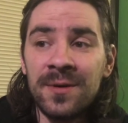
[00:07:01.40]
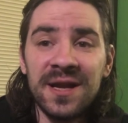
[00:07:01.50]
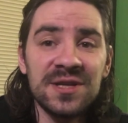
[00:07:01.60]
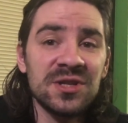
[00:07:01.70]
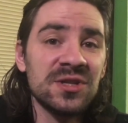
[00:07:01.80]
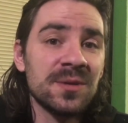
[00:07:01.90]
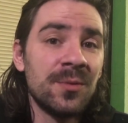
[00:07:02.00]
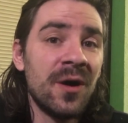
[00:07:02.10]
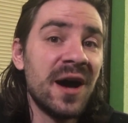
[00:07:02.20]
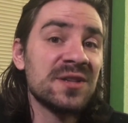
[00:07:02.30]

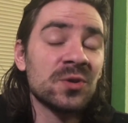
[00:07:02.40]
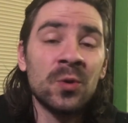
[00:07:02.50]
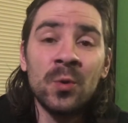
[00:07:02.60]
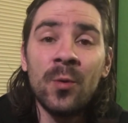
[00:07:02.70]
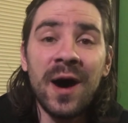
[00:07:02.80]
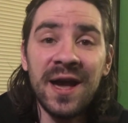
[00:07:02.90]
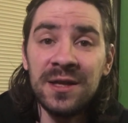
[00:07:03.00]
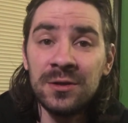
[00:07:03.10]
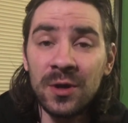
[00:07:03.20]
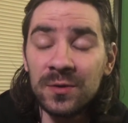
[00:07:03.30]
relationship-wise, or why
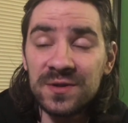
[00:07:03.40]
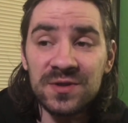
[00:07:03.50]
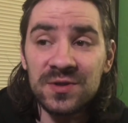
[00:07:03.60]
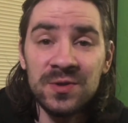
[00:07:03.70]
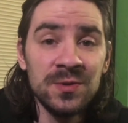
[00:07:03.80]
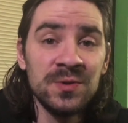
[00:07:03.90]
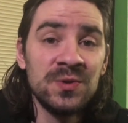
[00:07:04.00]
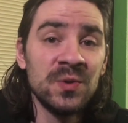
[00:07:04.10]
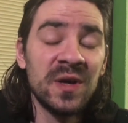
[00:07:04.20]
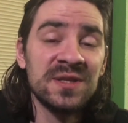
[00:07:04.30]
don't you
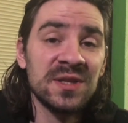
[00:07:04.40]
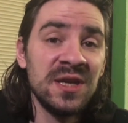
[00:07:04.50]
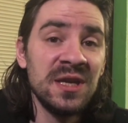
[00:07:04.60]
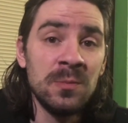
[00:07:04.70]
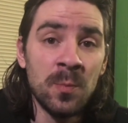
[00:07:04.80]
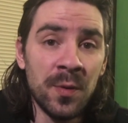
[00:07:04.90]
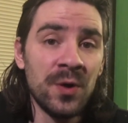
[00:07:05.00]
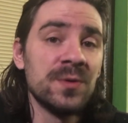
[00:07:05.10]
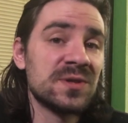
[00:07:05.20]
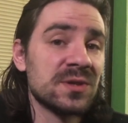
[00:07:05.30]
do it in
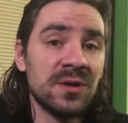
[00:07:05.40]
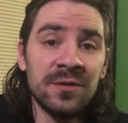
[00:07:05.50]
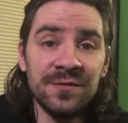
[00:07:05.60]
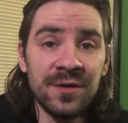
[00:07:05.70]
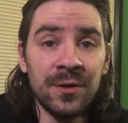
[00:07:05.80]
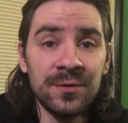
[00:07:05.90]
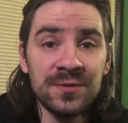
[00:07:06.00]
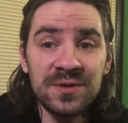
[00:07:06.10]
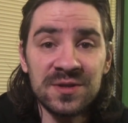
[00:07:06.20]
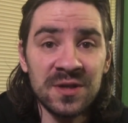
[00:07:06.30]
both of
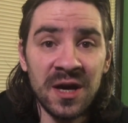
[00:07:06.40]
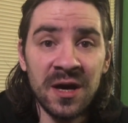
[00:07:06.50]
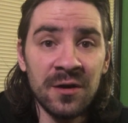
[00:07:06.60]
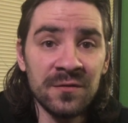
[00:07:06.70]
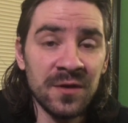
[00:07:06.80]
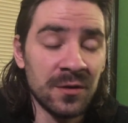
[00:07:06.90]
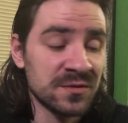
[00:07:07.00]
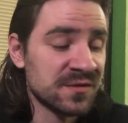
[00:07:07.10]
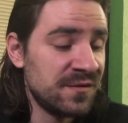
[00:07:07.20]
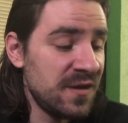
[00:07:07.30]
those uh, of
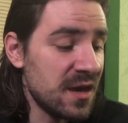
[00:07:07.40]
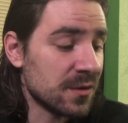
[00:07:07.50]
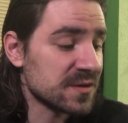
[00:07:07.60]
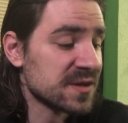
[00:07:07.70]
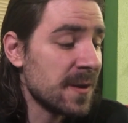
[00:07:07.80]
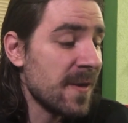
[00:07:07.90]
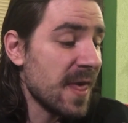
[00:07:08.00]
those fields?